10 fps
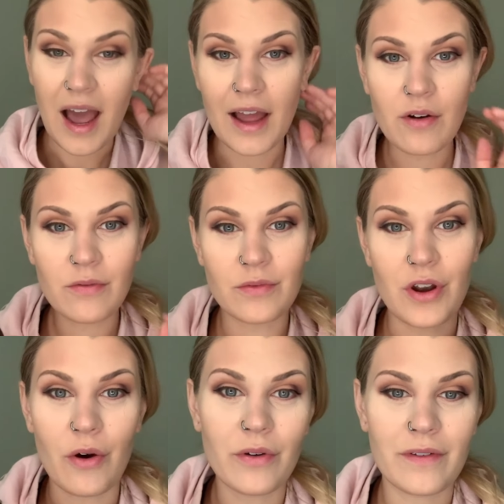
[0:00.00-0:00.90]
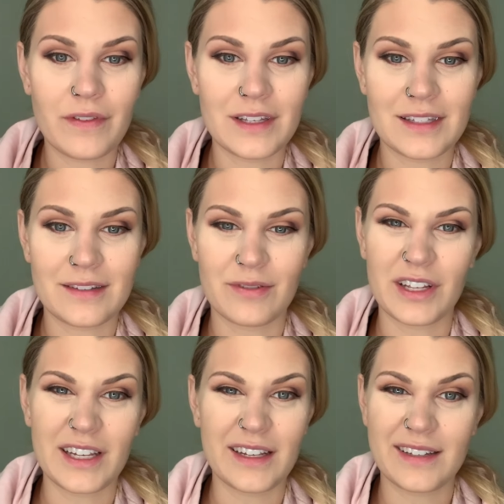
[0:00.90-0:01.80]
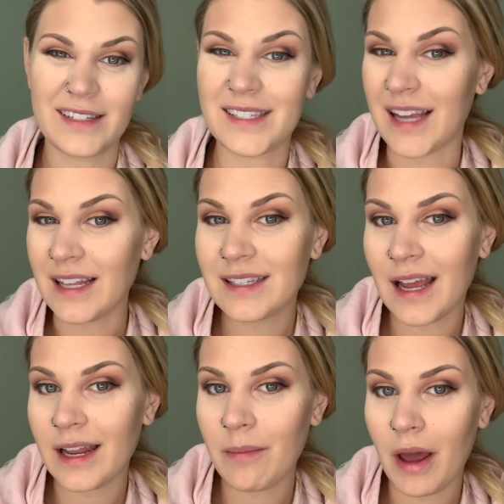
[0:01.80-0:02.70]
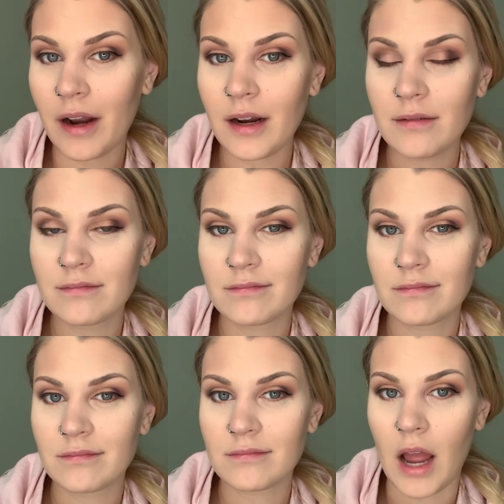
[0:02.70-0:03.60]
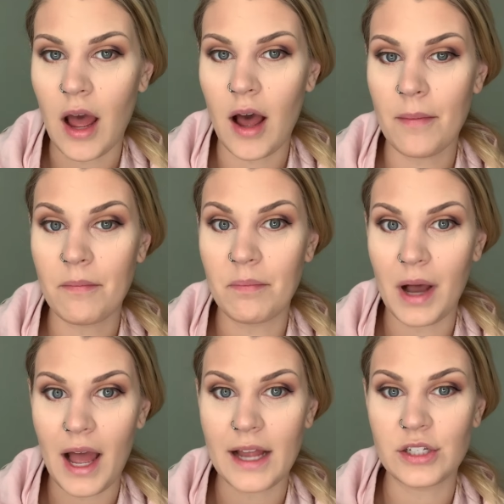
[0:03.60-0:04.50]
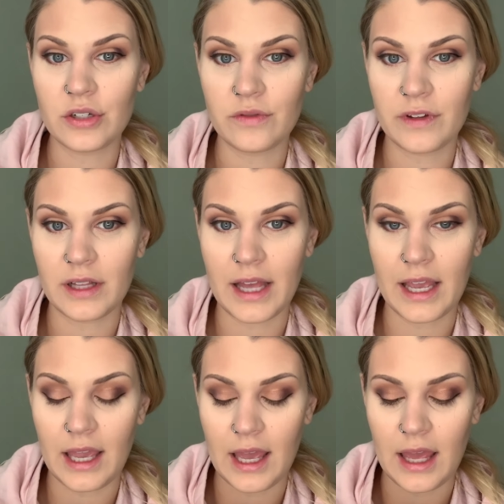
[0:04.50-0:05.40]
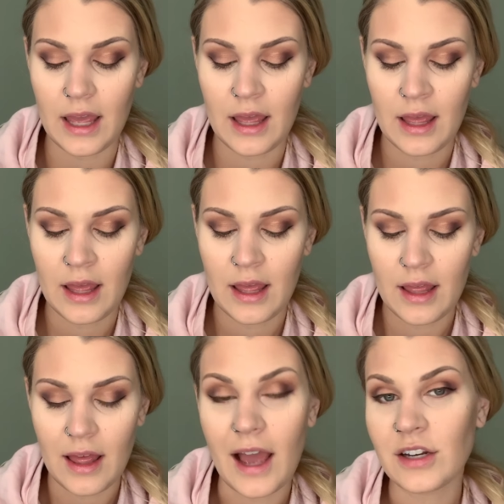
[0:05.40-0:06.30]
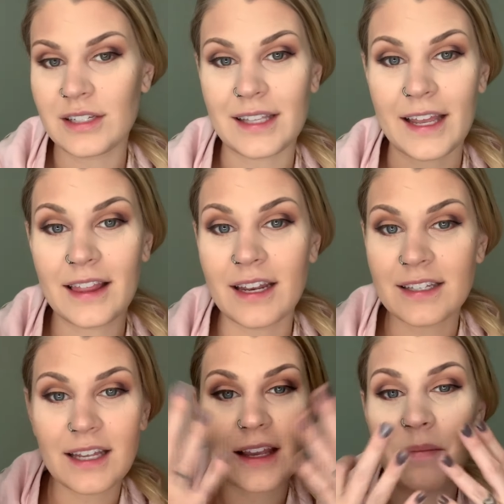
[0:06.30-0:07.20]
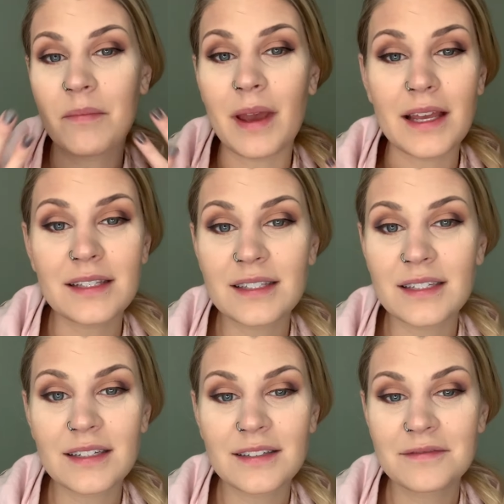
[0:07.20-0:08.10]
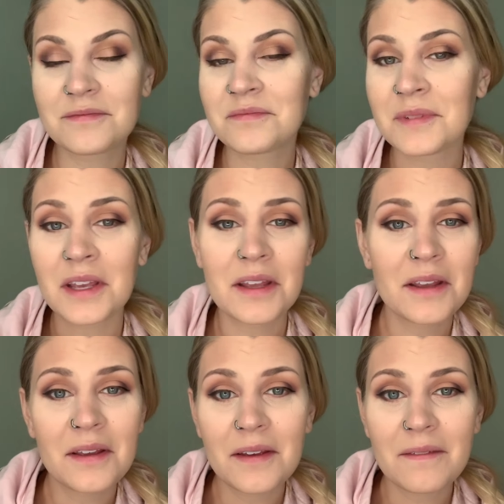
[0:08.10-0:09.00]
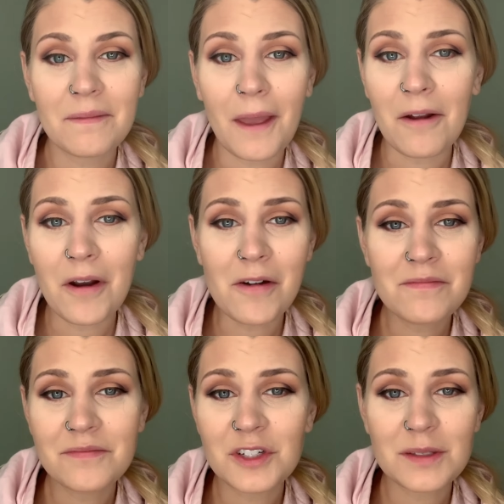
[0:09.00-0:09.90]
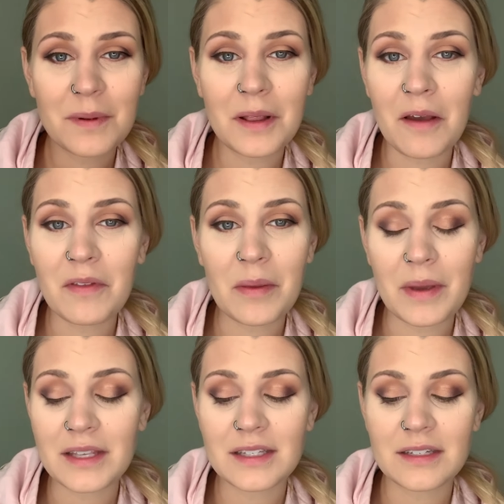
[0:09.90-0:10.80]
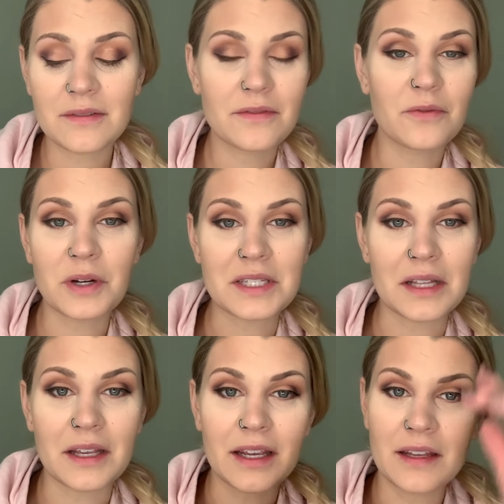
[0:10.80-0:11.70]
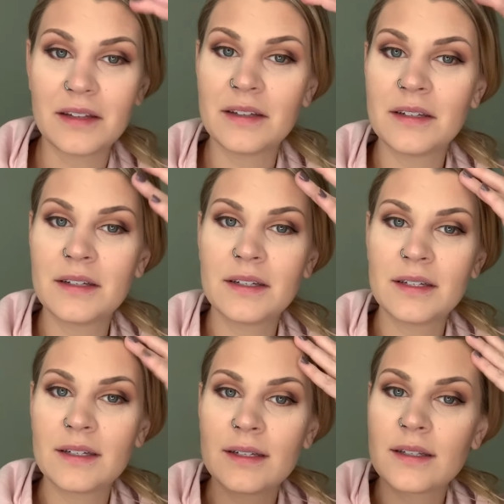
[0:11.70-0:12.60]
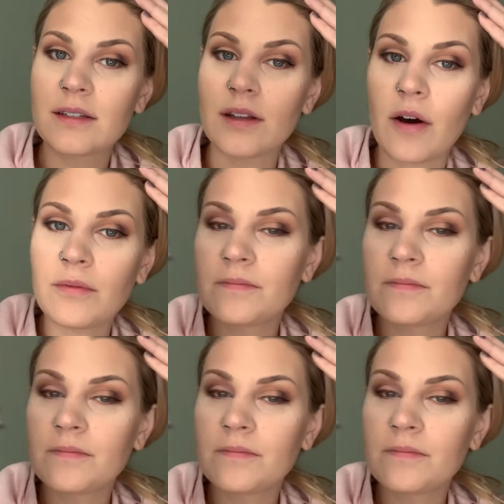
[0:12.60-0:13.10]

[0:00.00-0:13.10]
I don't know if this really sets any better, but I do feel like I just like that it's like a mist. I don't know, just been loving the mist recently. So.